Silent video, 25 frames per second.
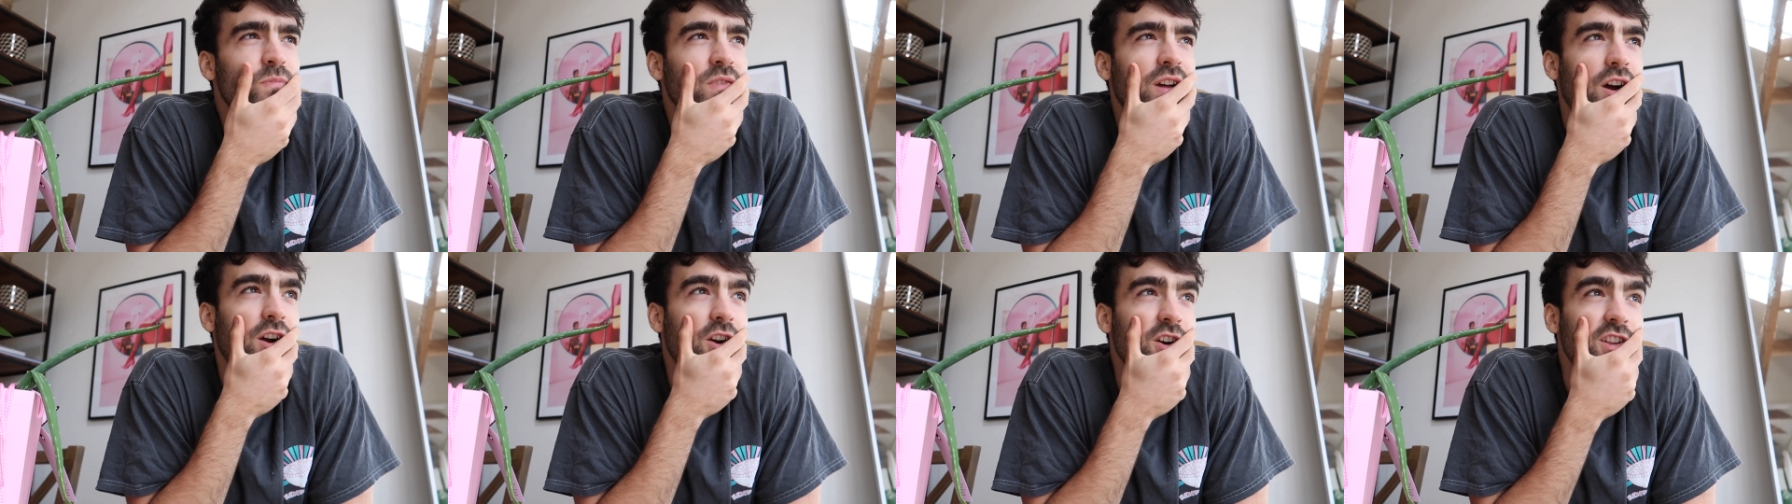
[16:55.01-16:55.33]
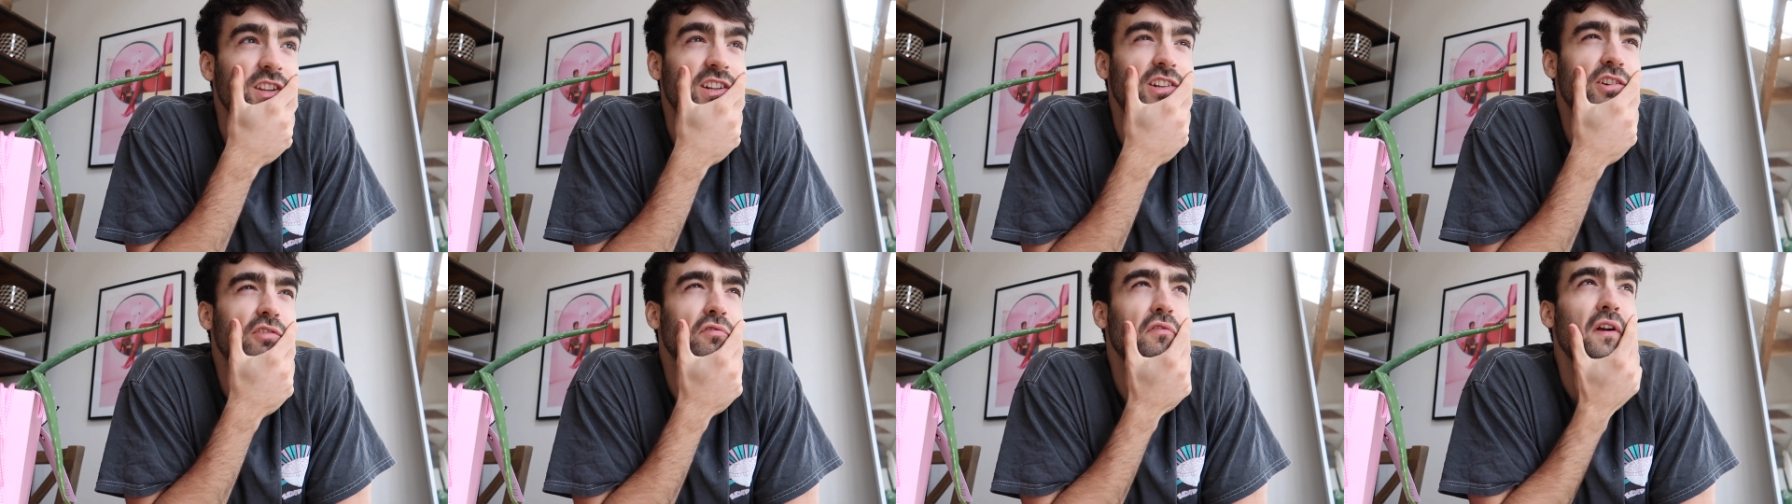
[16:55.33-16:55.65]
I
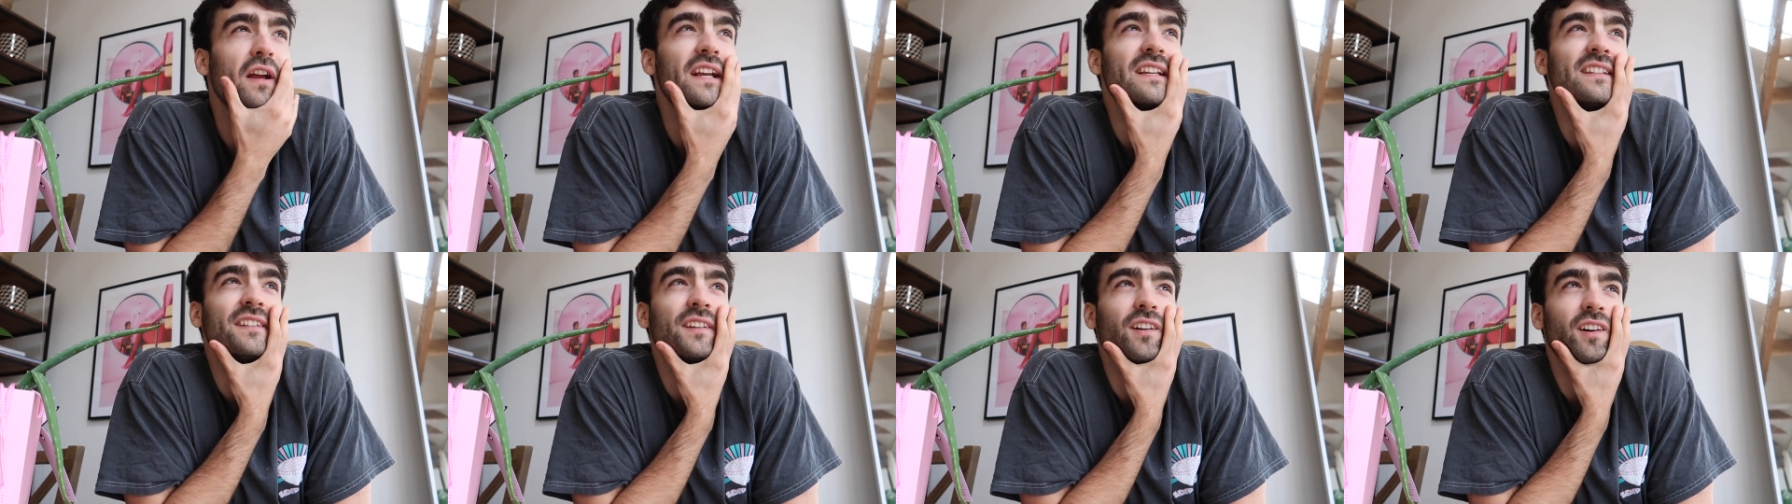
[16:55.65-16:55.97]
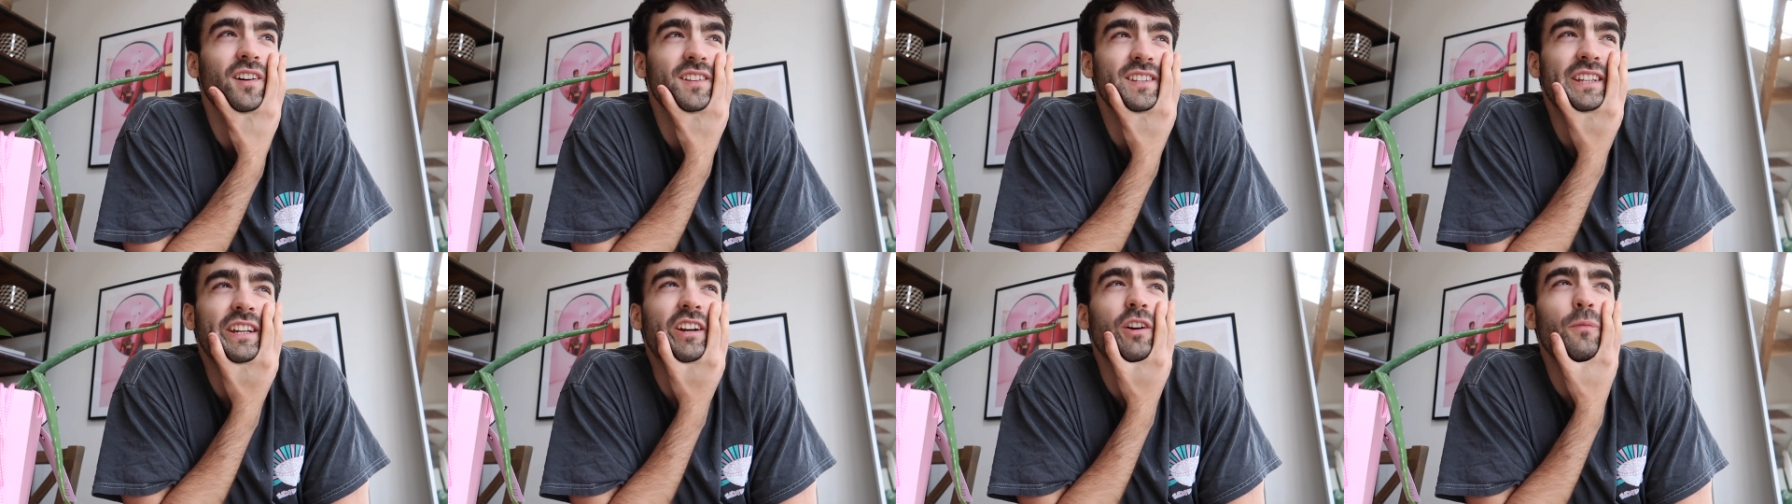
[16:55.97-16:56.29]
got a crazy
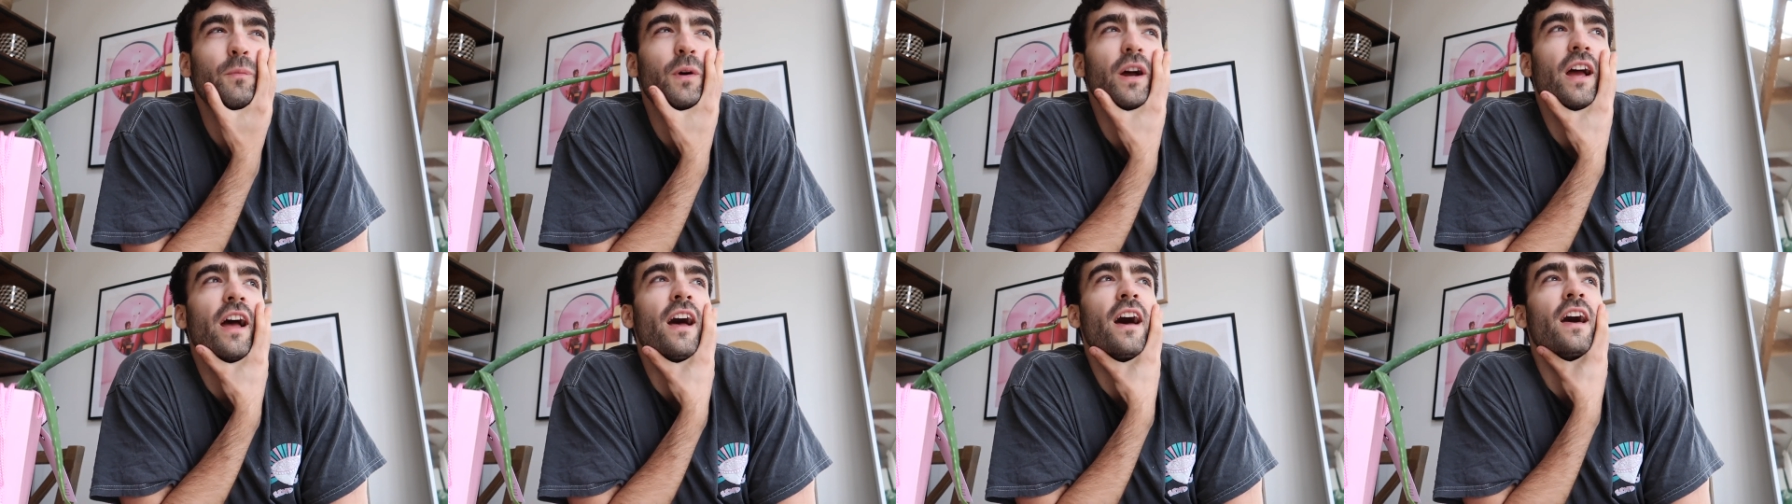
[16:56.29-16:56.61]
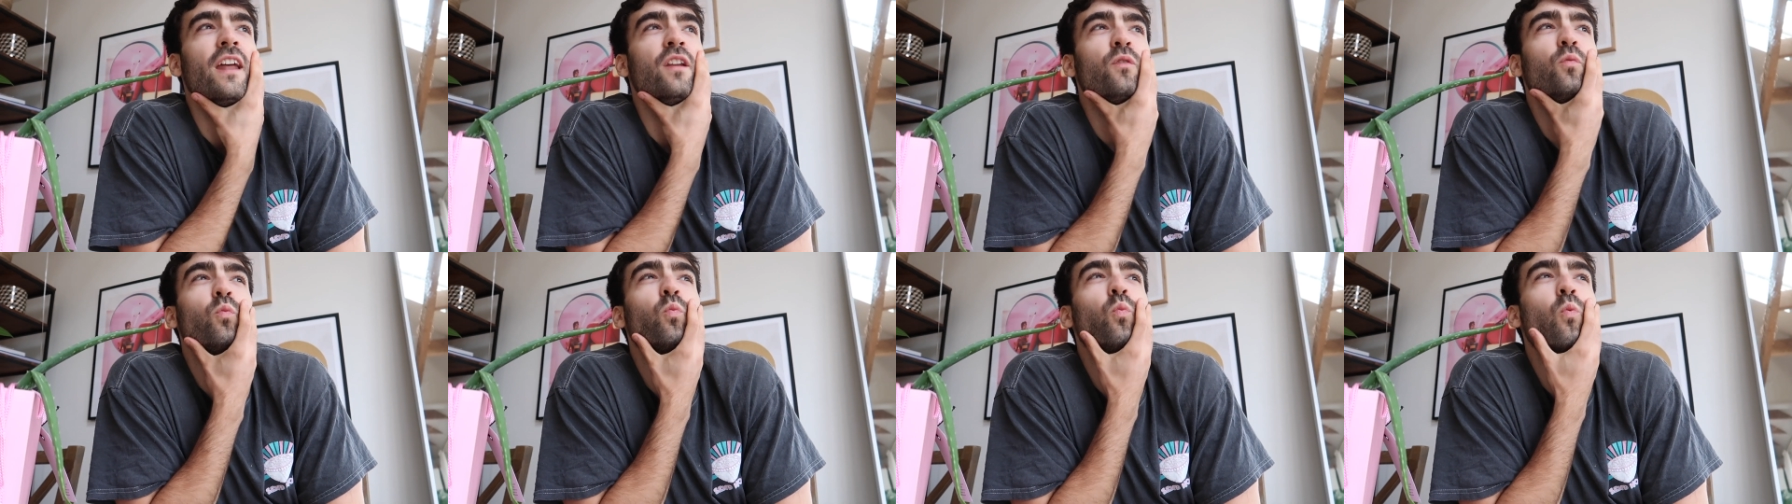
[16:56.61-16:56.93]
idea in my
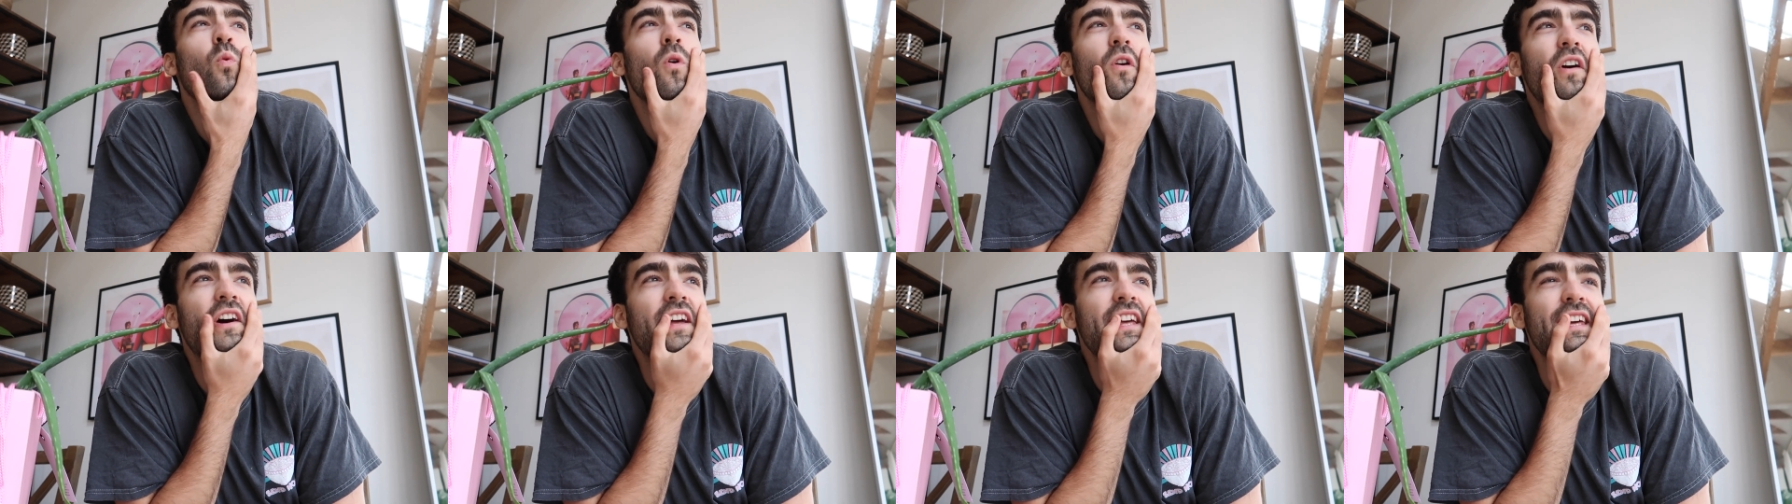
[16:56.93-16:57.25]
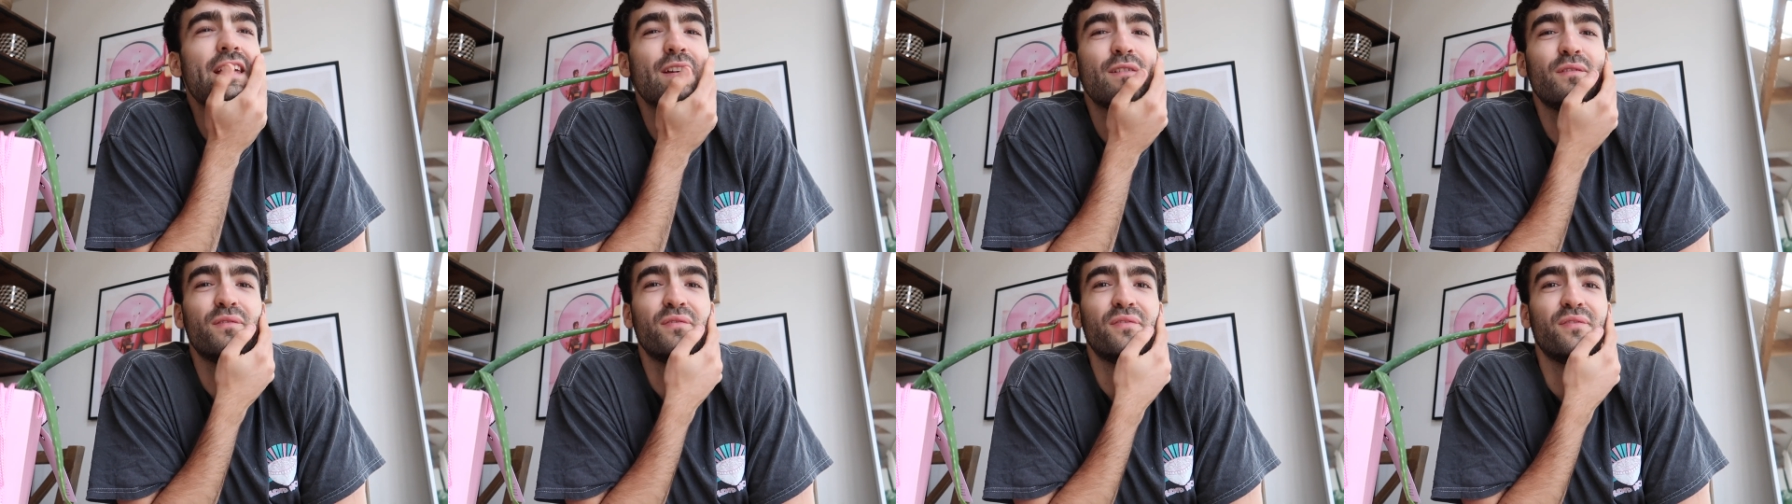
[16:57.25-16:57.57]
head. What
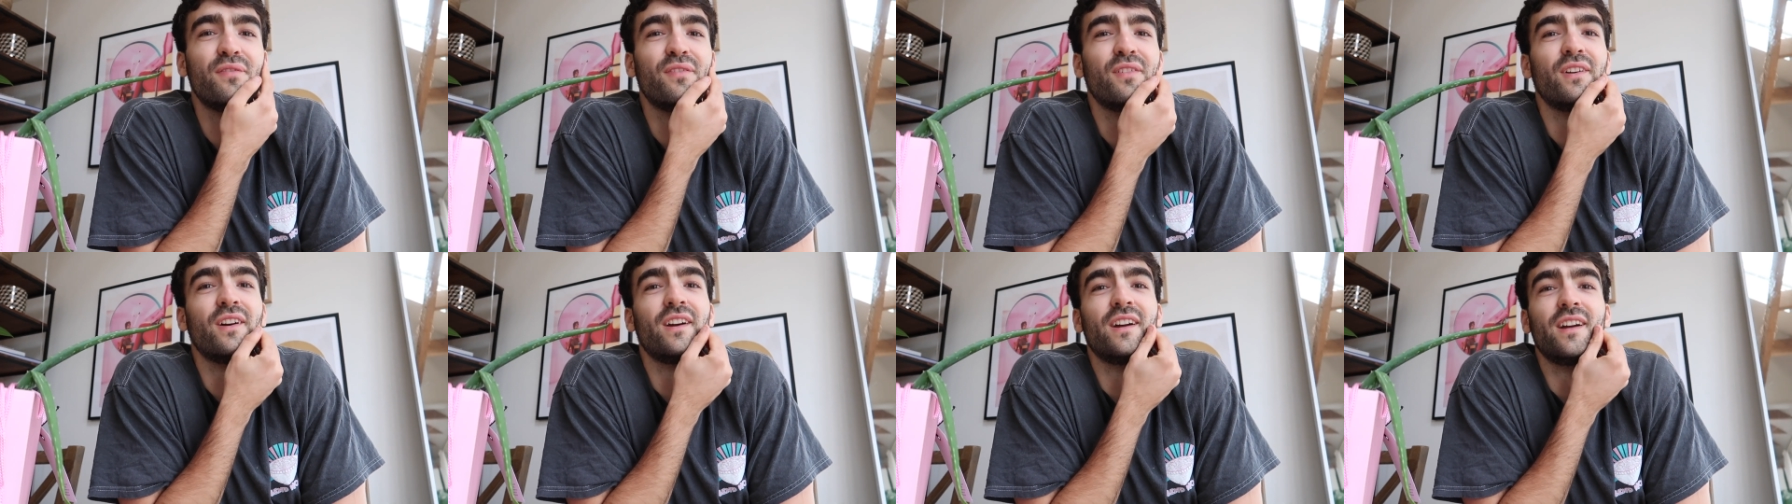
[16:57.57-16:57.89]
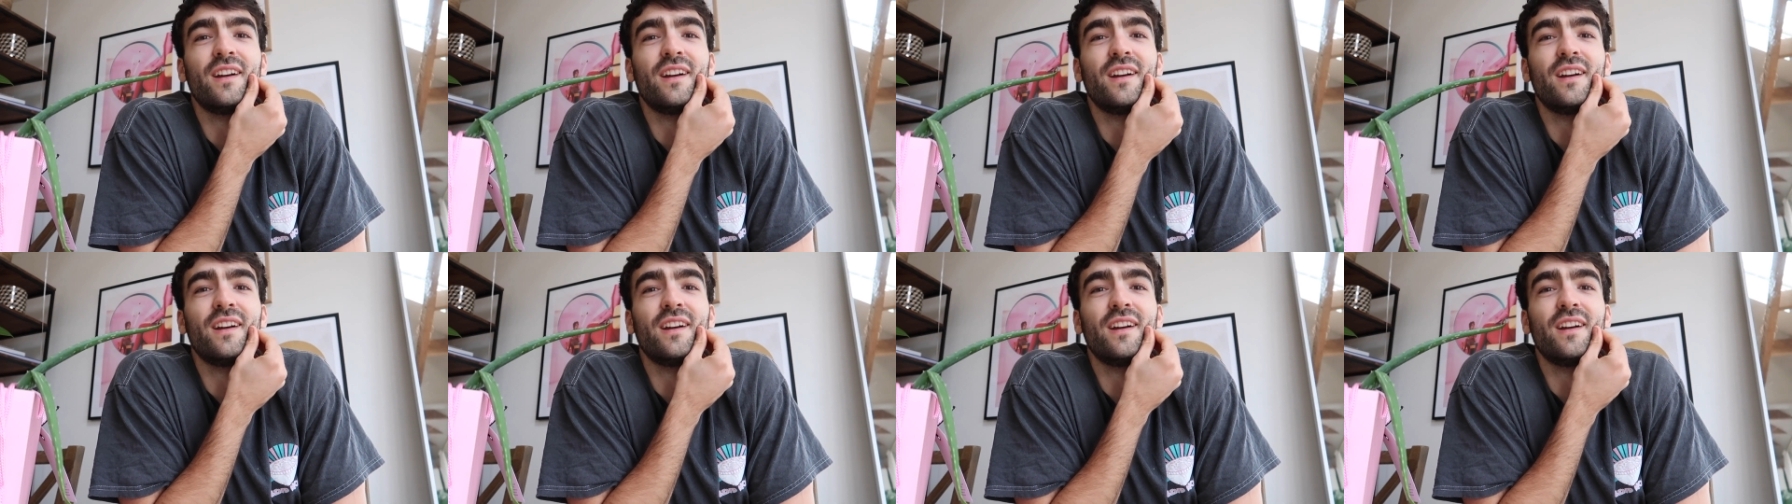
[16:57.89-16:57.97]
if